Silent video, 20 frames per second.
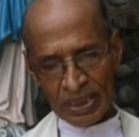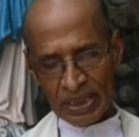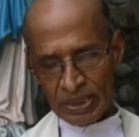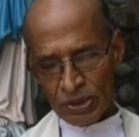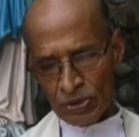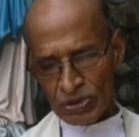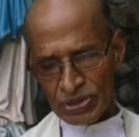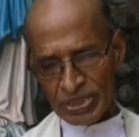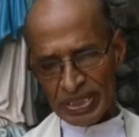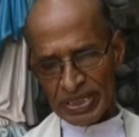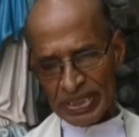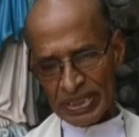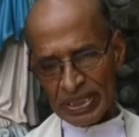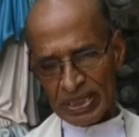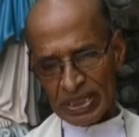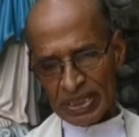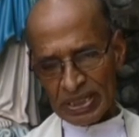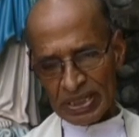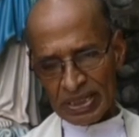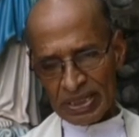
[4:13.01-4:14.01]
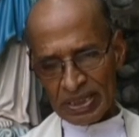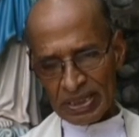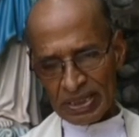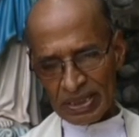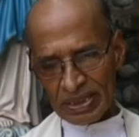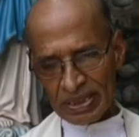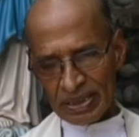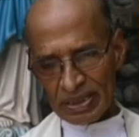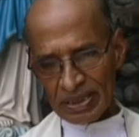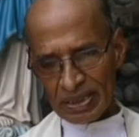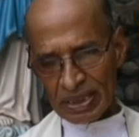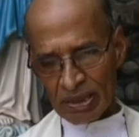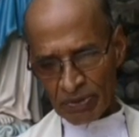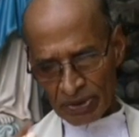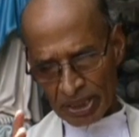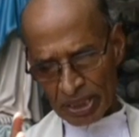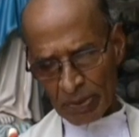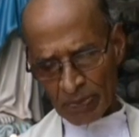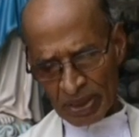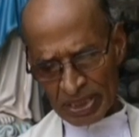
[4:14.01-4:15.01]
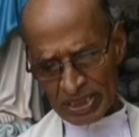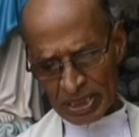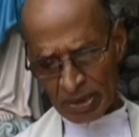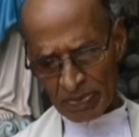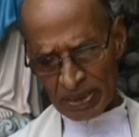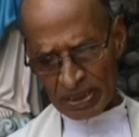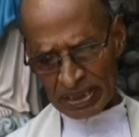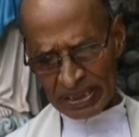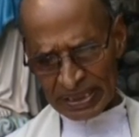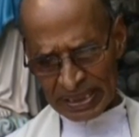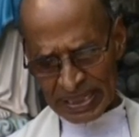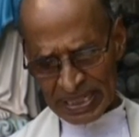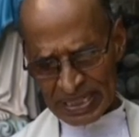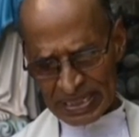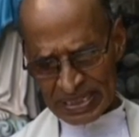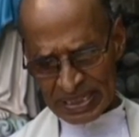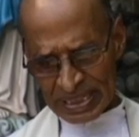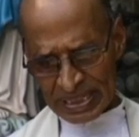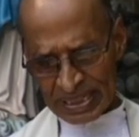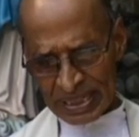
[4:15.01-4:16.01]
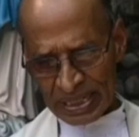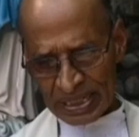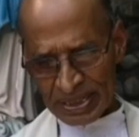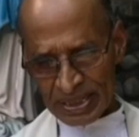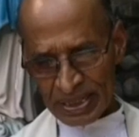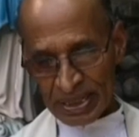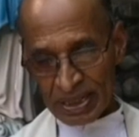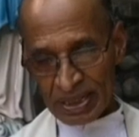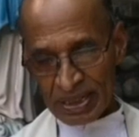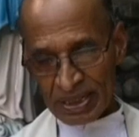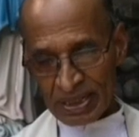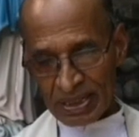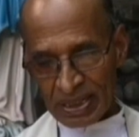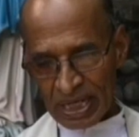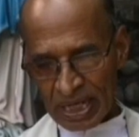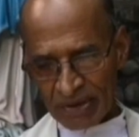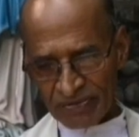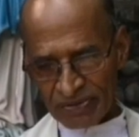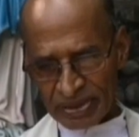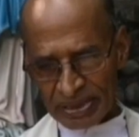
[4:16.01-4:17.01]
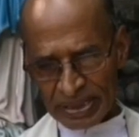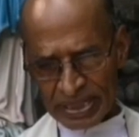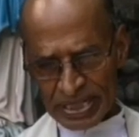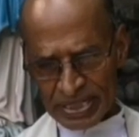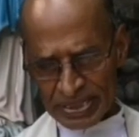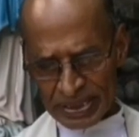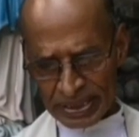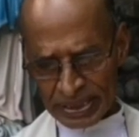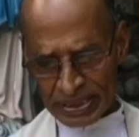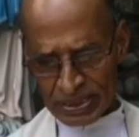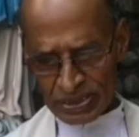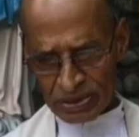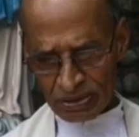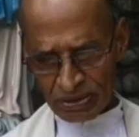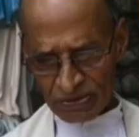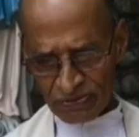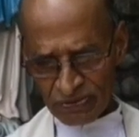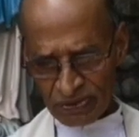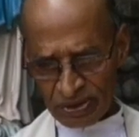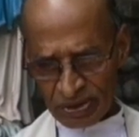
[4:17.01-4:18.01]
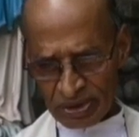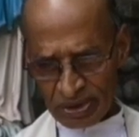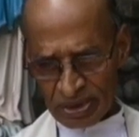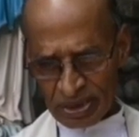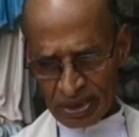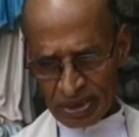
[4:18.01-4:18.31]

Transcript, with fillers: You see, about our Blessed Mother, it is said that after the incidents of uh,